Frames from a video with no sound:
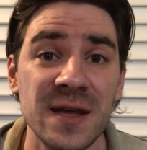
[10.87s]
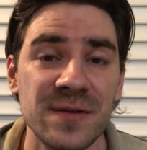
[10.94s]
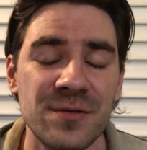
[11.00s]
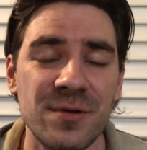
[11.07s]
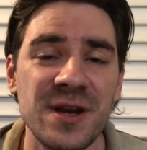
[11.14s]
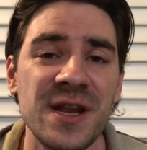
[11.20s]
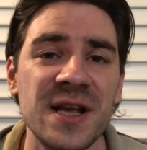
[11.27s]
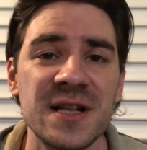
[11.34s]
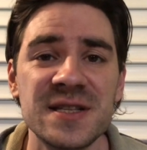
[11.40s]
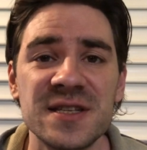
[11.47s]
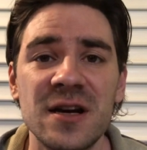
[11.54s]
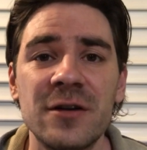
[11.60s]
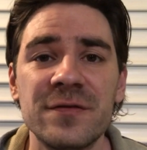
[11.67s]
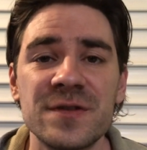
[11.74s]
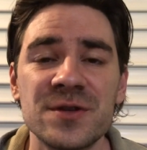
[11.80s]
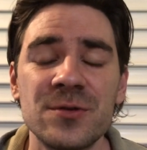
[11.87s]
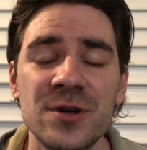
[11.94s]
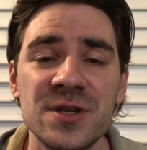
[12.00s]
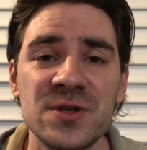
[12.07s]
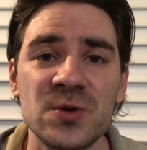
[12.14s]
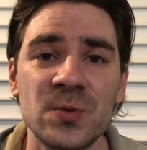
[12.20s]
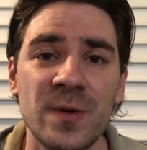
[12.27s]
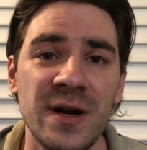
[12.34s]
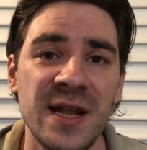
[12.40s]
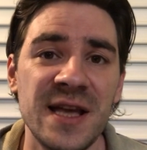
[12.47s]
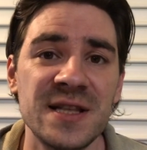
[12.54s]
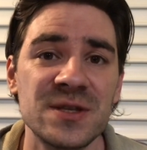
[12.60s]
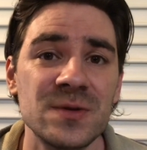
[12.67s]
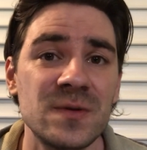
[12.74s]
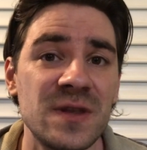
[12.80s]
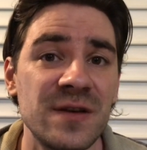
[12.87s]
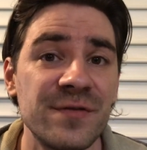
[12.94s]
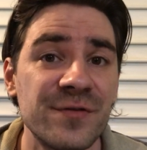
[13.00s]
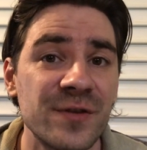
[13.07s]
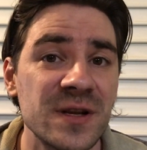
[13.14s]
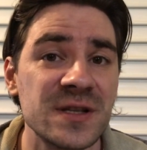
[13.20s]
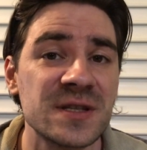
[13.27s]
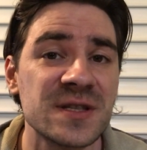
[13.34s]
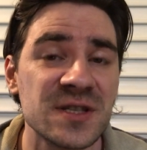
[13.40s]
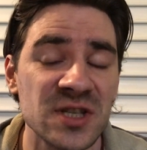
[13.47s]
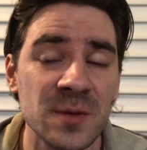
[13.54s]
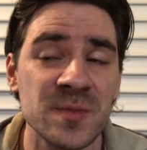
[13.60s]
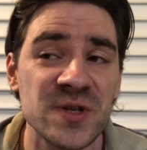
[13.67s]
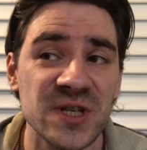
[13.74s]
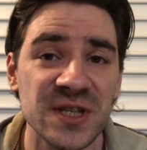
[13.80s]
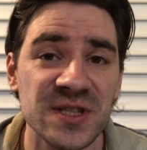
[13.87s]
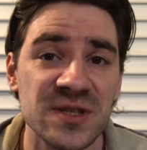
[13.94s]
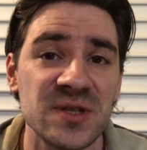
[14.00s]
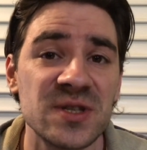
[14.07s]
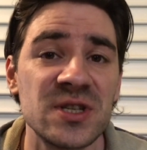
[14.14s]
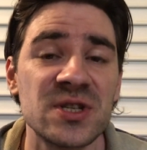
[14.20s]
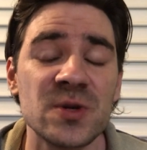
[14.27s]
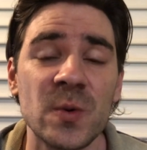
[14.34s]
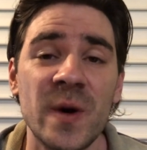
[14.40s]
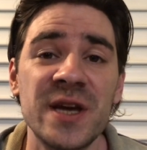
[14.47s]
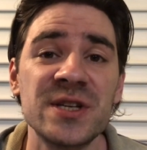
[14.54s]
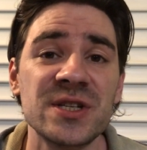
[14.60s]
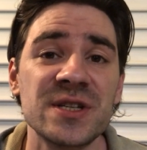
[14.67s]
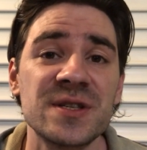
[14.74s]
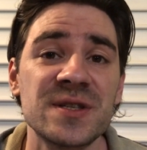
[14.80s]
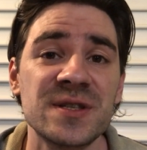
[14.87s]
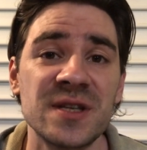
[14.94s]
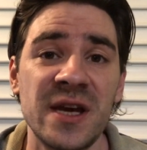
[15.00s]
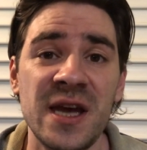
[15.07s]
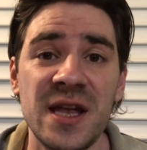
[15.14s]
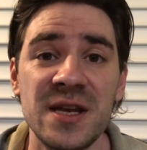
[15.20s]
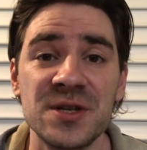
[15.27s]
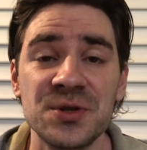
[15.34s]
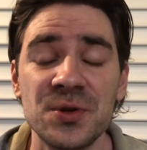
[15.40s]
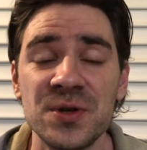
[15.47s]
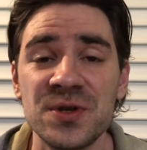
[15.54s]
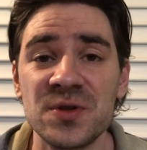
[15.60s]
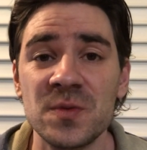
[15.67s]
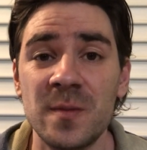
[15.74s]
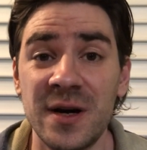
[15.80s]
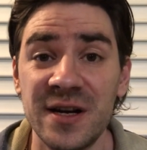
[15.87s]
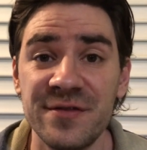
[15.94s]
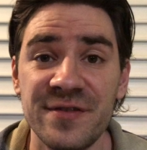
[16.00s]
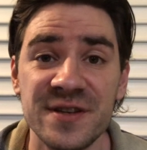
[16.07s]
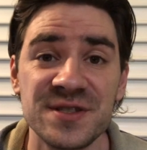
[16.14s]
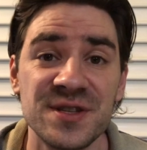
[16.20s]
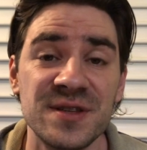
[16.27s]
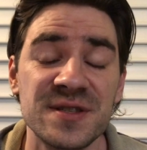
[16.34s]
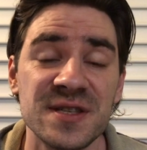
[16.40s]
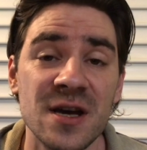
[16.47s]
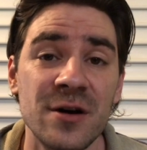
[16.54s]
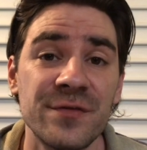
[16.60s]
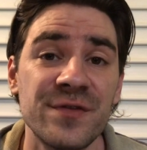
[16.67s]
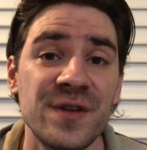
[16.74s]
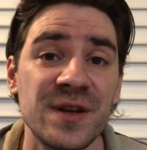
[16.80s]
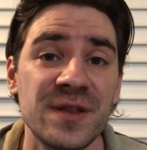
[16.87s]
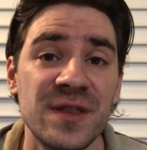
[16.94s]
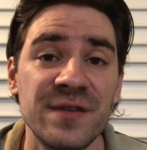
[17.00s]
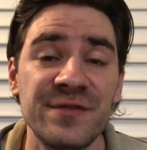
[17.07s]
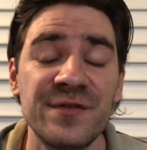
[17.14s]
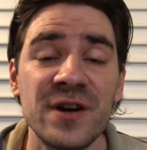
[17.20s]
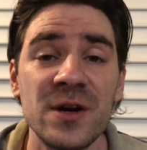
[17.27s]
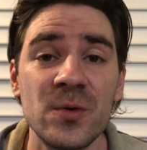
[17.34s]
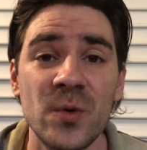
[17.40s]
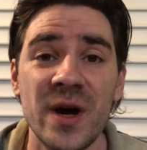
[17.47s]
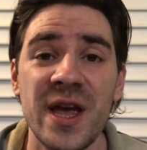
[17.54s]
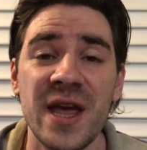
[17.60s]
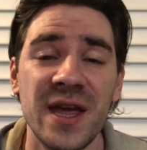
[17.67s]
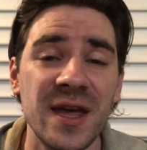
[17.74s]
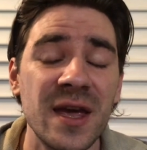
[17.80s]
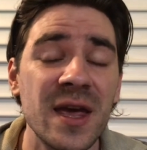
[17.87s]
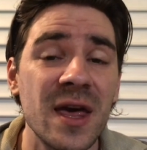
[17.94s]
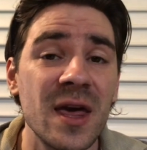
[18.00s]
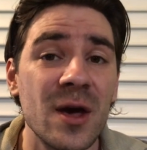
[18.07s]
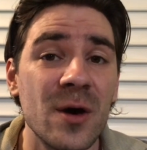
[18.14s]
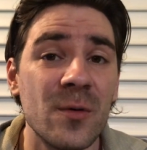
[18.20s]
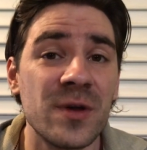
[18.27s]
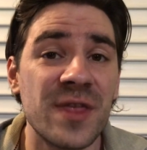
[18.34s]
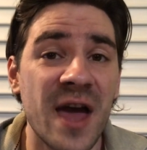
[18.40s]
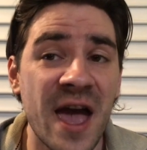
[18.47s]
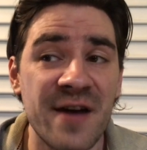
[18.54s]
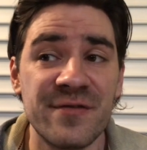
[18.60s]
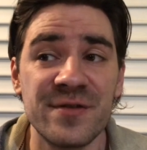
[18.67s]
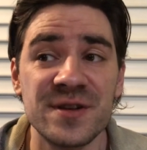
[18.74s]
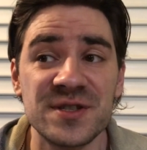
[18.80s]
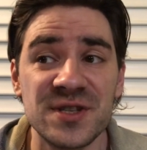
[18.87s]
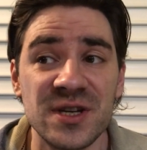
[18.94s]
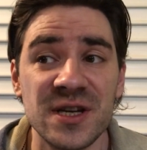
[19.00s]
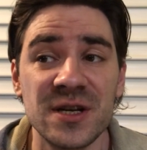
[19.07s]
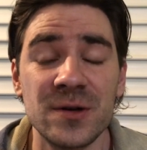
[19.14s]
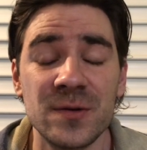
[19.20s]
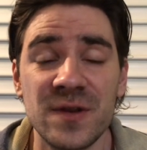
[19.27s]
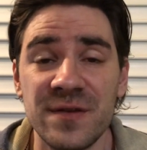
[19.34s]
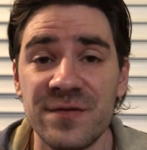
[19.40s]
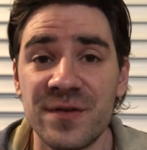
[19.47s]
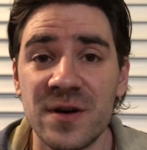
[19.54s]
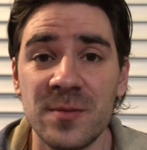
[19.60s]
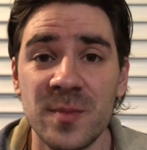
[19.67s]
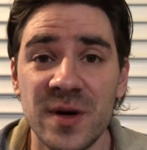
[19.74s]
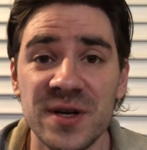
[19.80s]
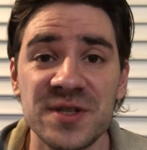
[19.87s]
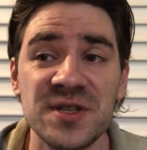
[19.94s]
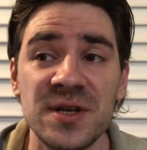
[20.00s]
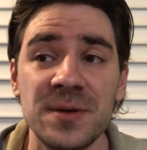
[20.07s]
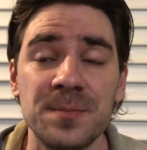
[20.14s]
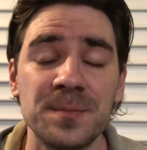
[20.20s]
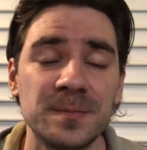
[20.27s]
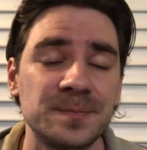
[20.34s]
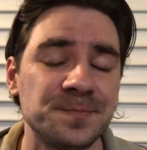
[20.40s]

the reading itself is going to relate to different subjects and situations and is going to manifest itself in a different way with every single different person